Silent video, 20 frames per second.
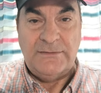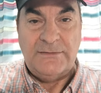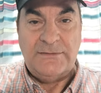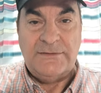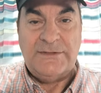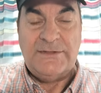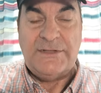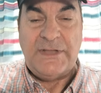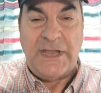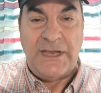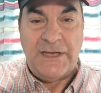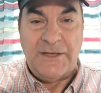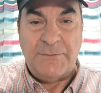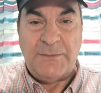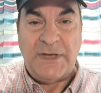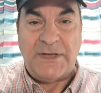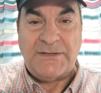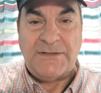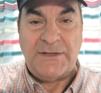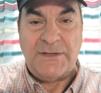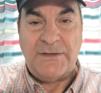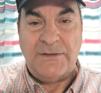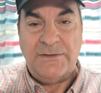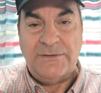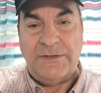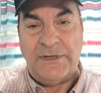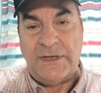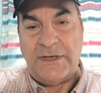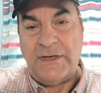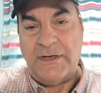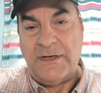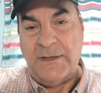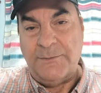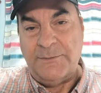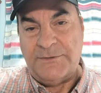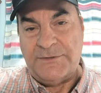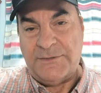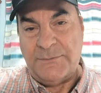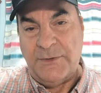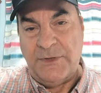Stay in Mexico, take a
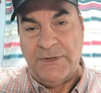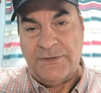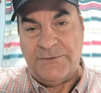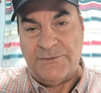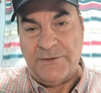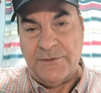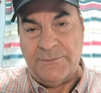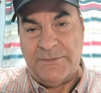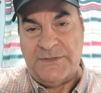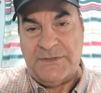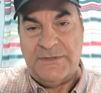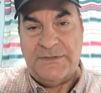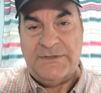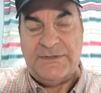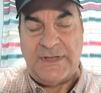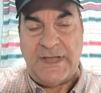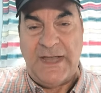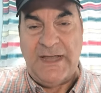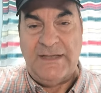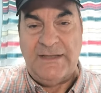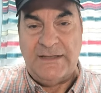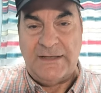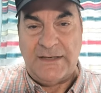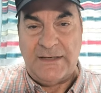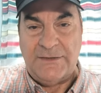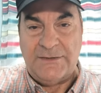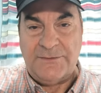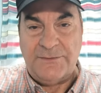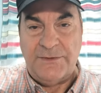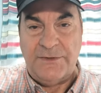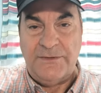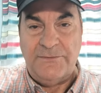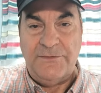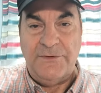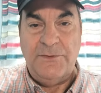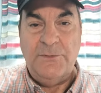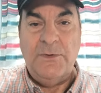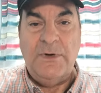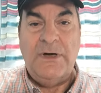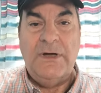couple small trips inside the country if
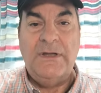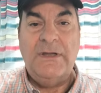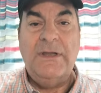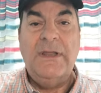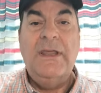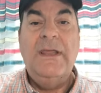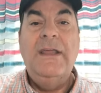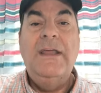you want.